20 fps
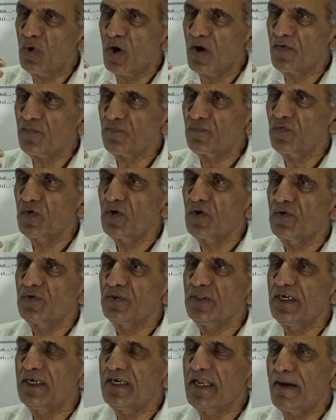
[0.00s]
of
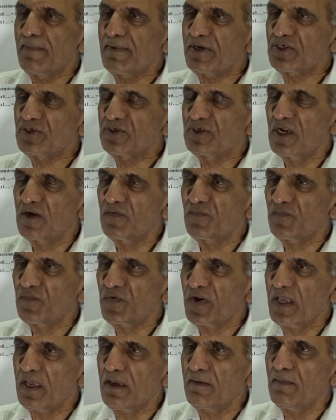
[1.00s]
the dimensional
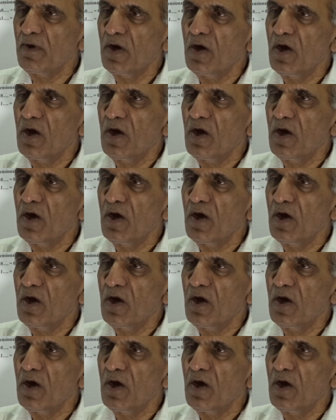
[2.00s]
frame